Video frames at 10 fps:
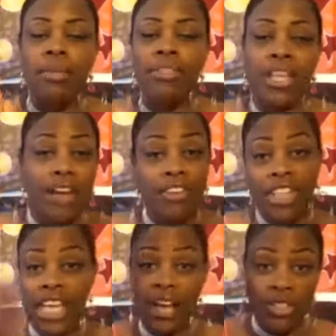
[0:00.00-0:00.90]
but then
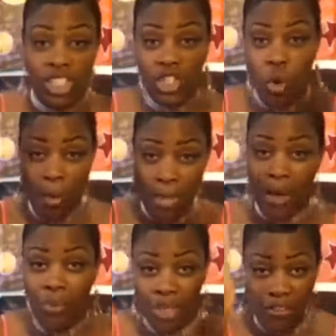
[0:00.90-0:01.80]
everything else is going
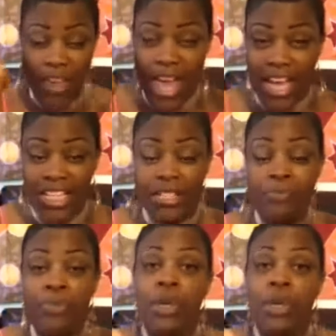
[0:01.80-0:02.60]
by really fast.